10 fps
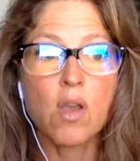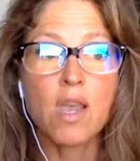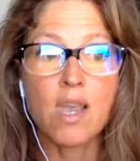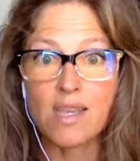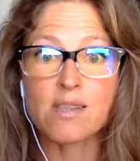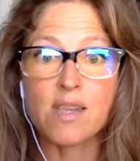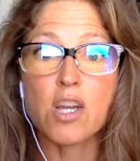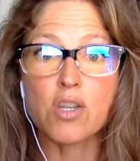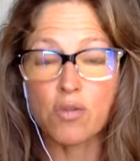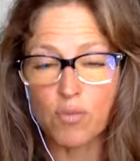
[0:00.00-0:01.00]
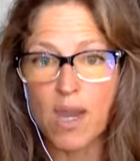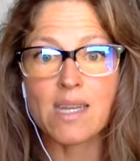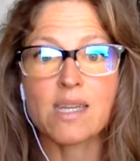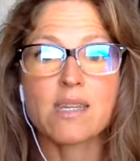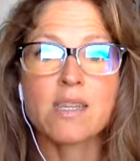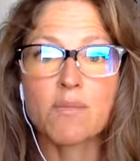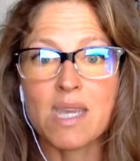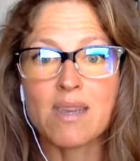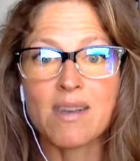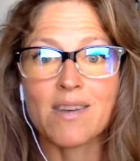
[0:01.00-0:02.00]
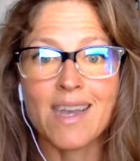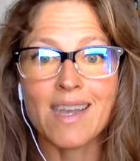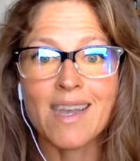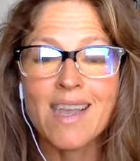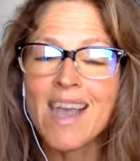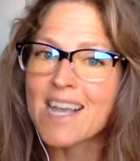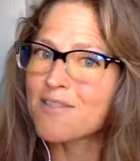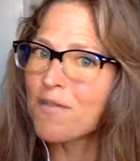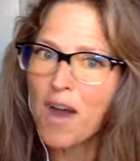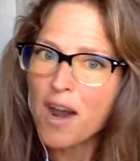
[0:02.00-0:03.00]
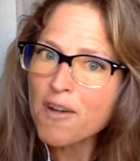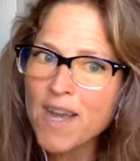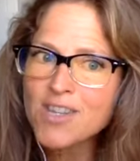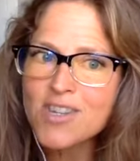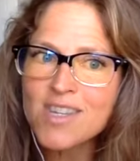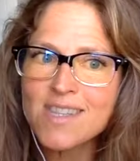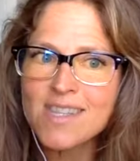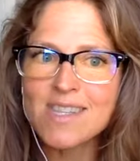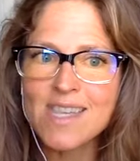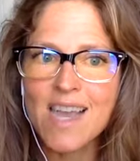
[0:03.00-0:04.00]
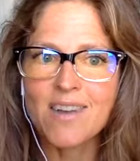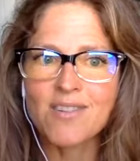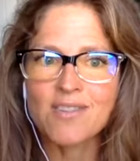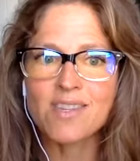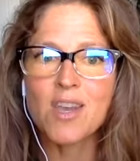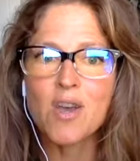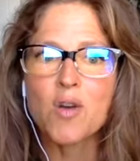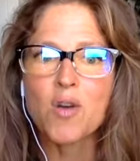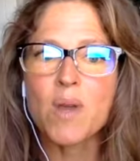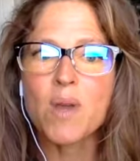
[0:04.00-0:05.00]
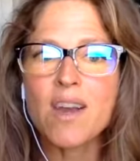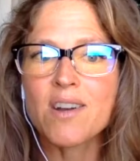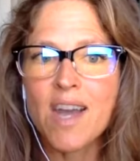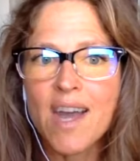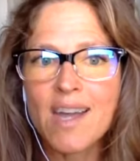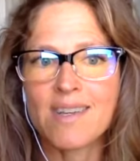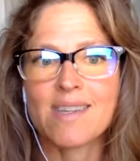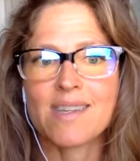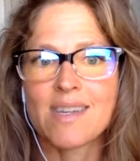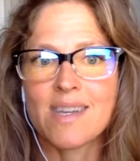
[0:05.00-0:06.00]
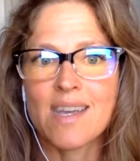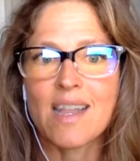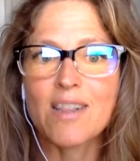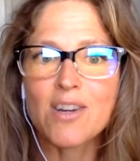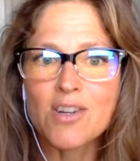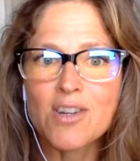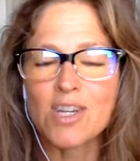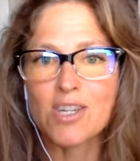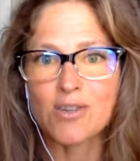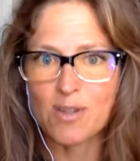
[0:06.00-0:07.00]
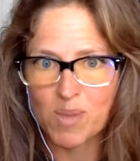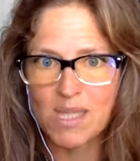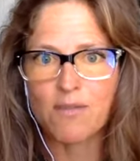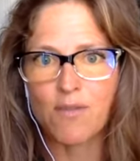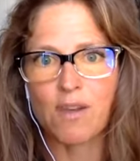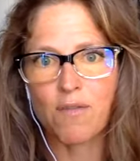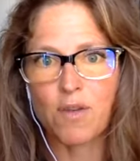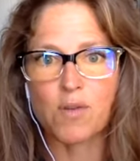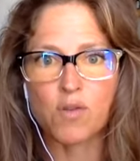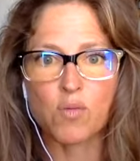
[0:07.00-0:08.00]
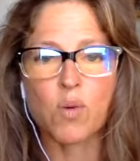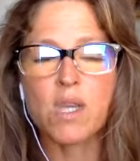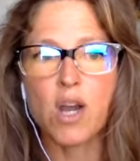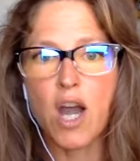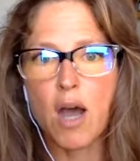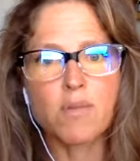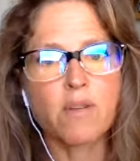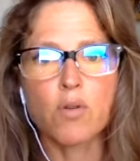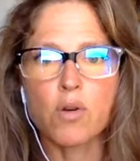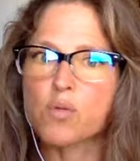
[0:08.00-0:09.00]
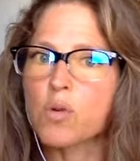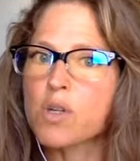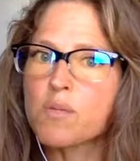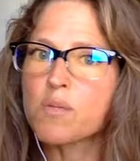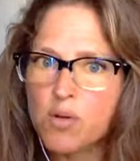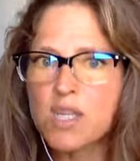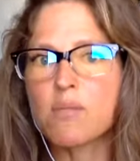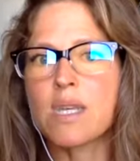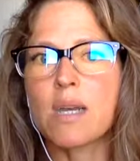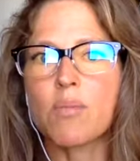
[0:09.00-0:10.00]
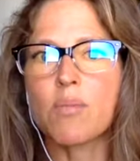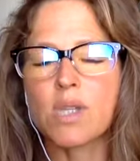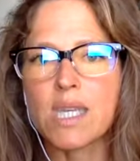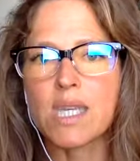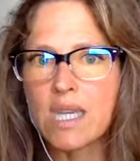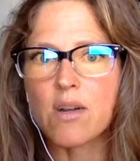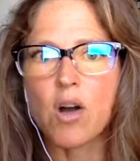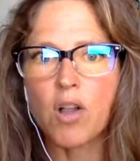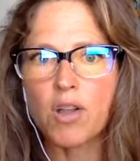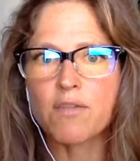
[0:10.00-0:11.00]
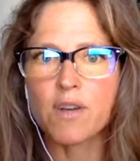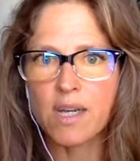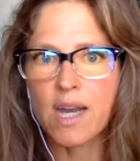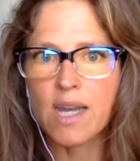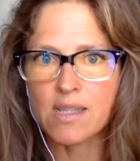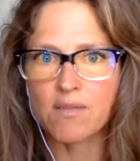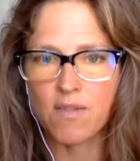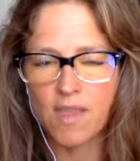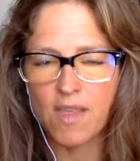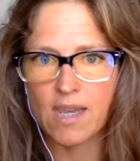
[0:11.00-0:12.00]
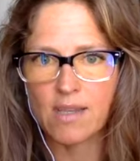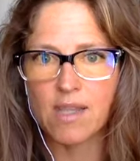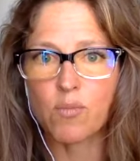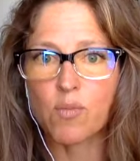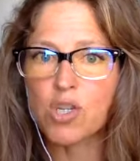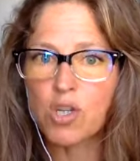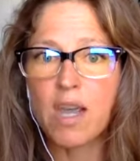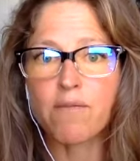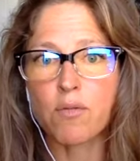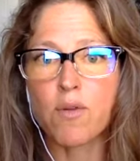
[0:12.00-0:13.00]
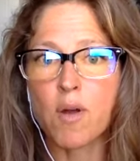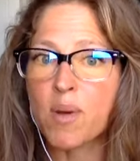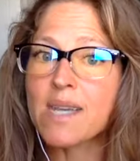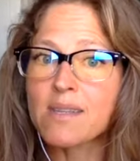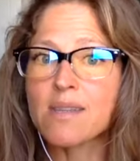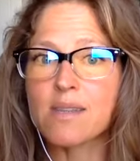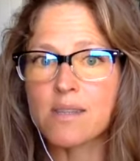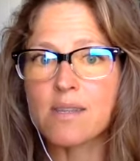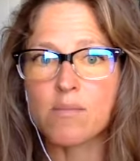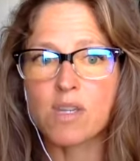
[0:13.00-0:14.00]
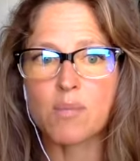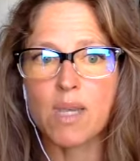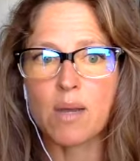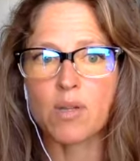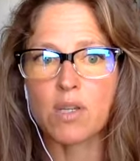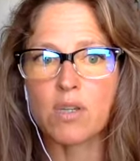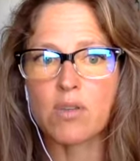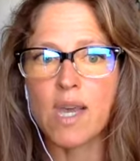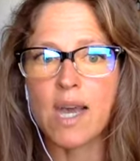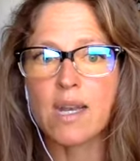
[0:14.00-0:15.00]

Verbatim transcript: is a threat to me, okay? As far-fetched as this sounds, we are not allergic to specific foods. We are omnivores. We're supposed to be able to eat all different kinds of things, and we should have a robust system to be able to do that.